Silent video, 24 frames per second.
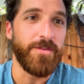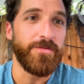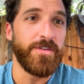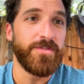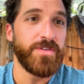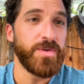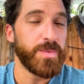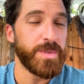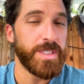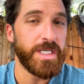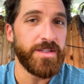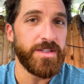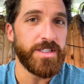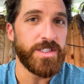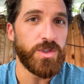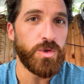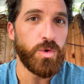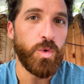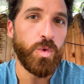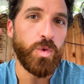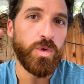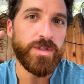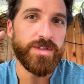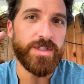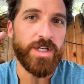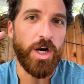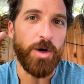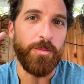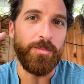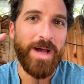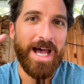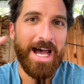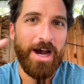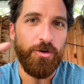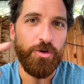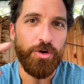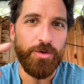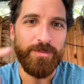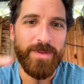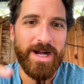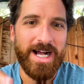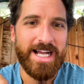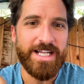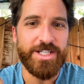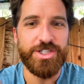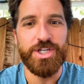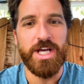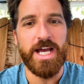50% of these tools are powered
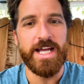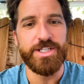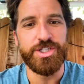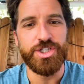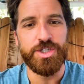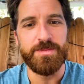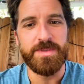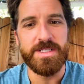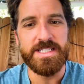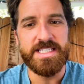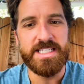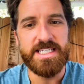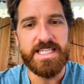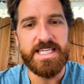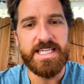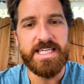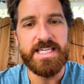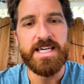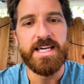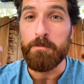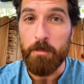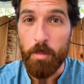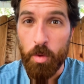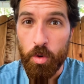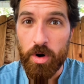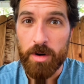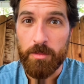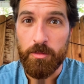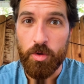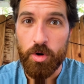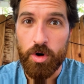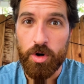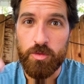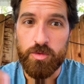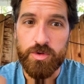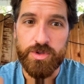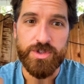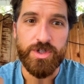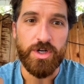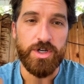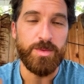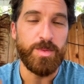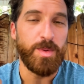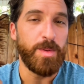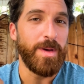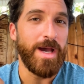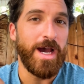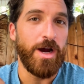by ChatGPT. More and more will start
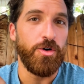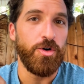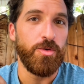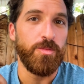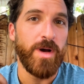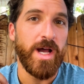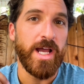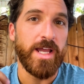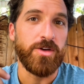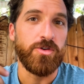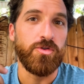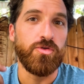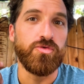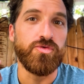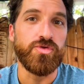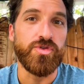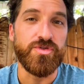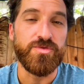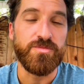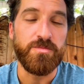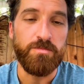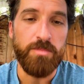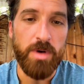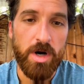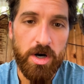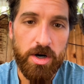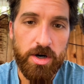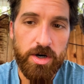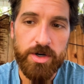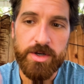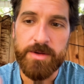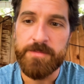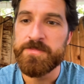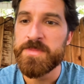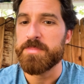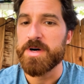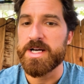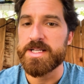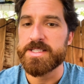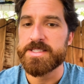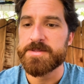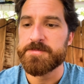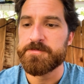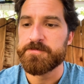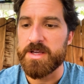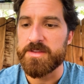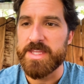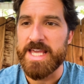to be powered by Google's Bard,
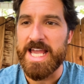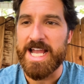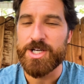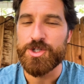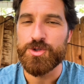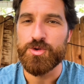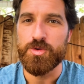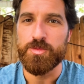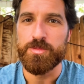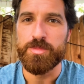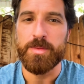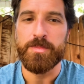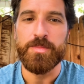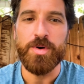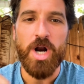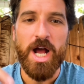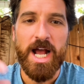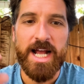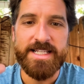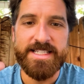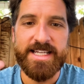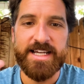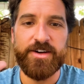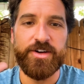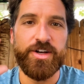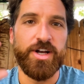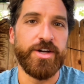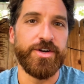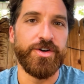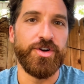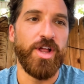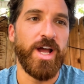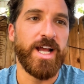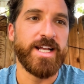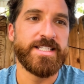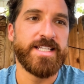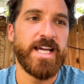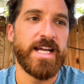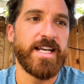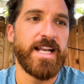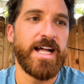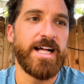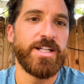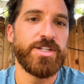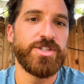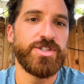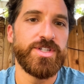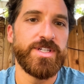but the actual proprietary underlying
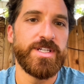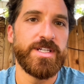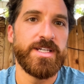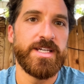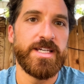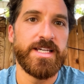technology